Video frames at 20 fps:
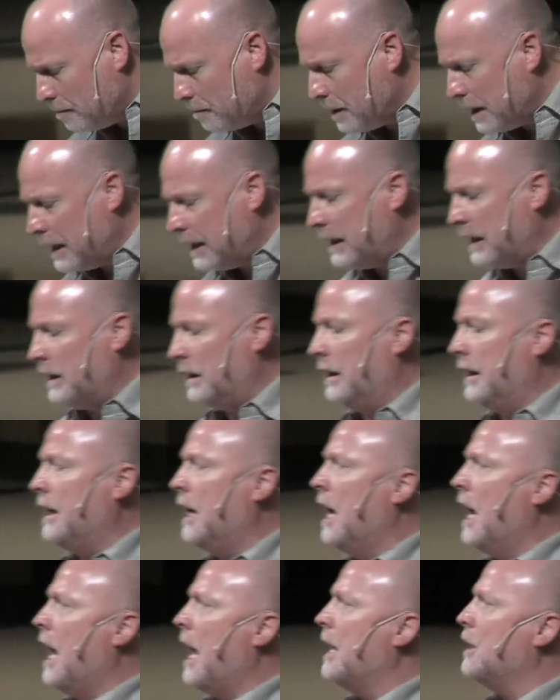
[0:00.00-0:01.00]

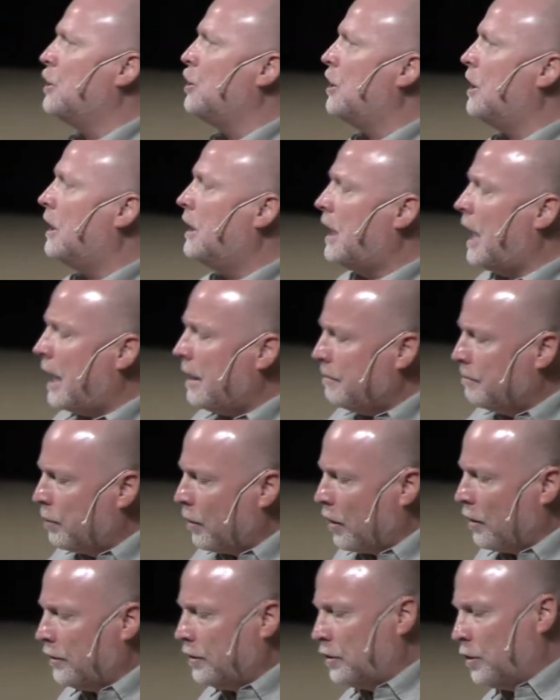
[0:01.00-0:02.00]
immediately, and she gave
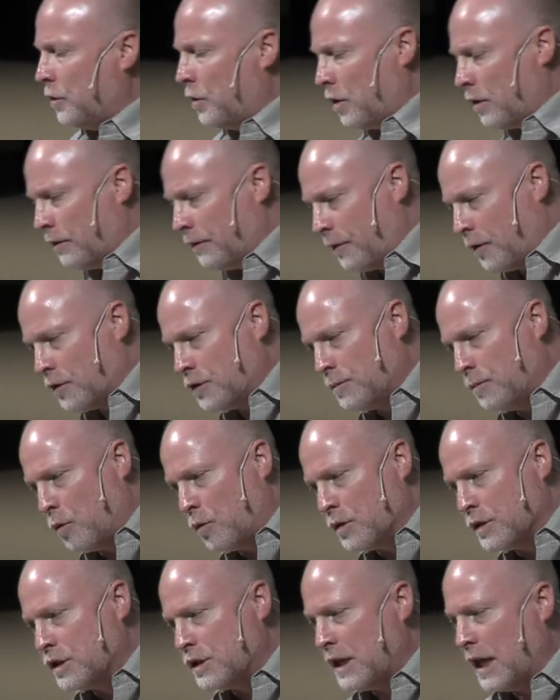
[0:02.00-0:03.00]
birth to her
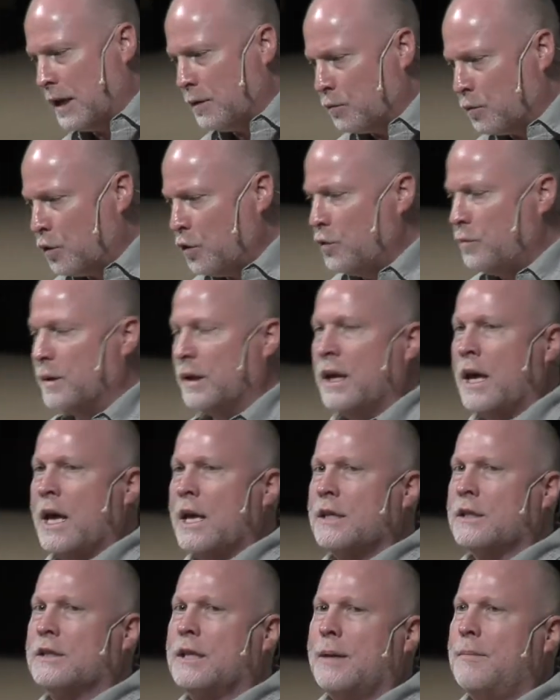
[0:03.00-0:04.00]
firstborn son, Reuben,
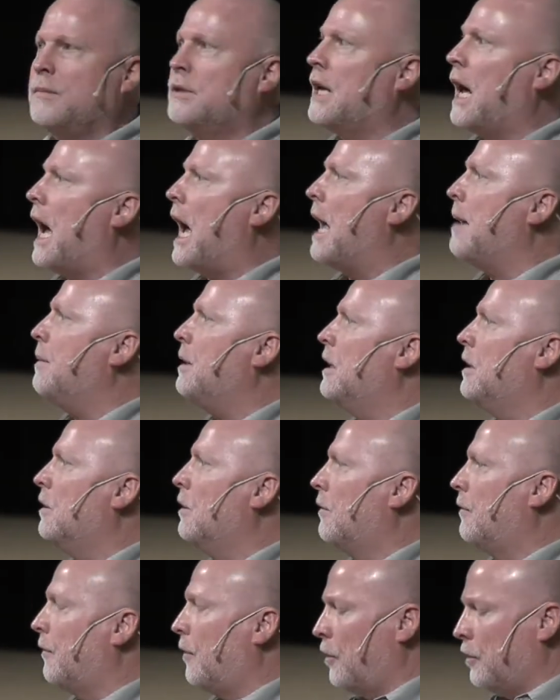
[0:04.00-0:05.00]
sometime in
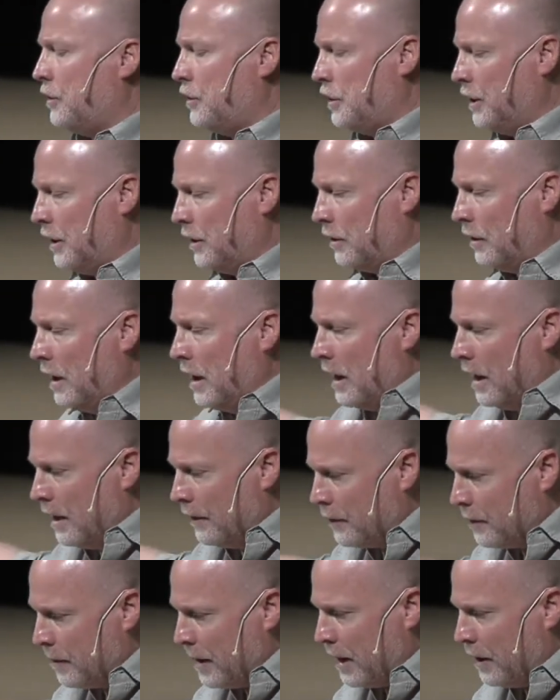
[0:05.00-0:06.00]
the first year
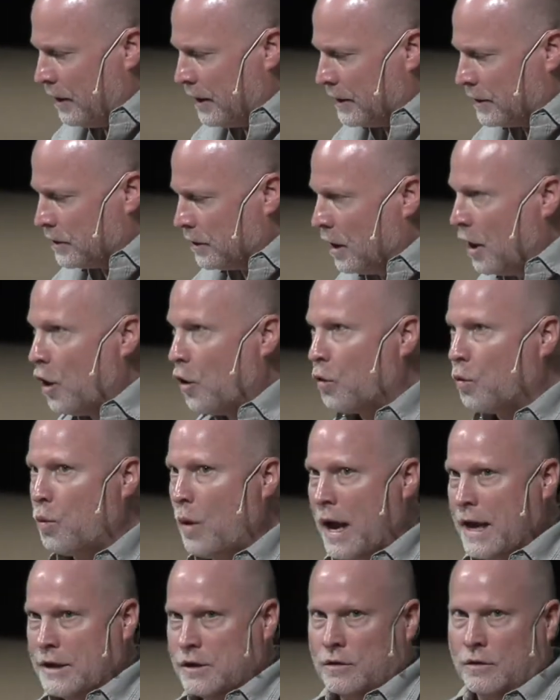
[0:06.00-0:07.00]
of the marriage.
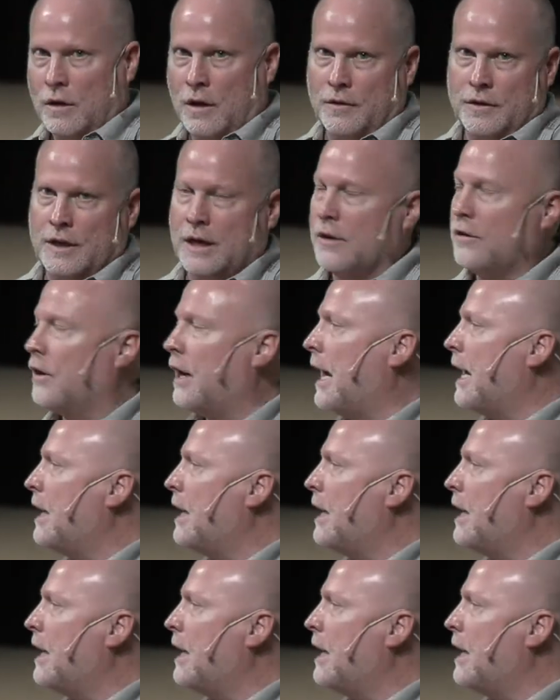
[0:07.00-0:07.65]
Rachel, on the other